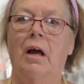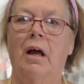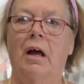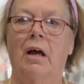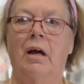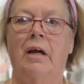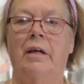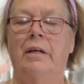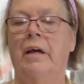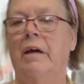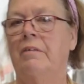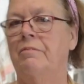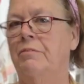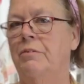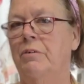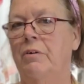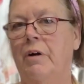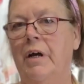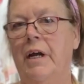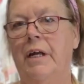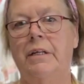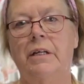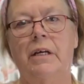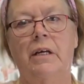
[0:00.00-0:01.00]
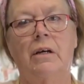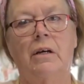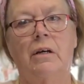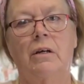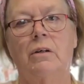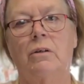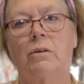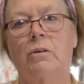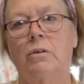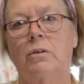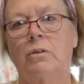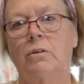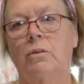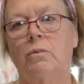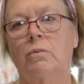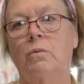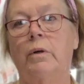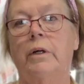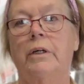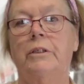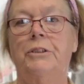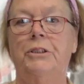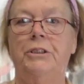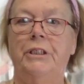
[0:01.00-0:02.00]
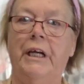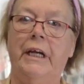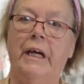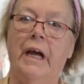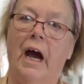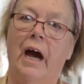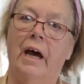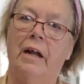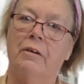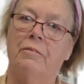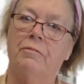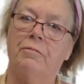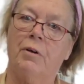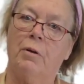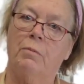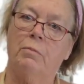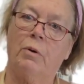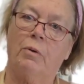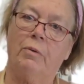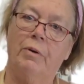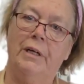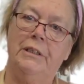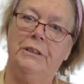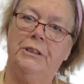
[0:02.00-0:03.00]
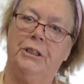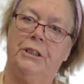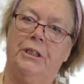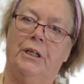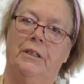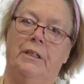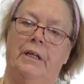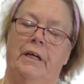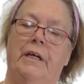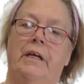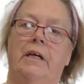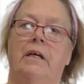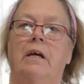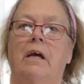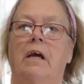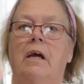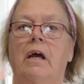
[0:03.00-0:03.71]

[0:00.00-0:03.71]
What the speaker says: I have no idea where she got it from originally.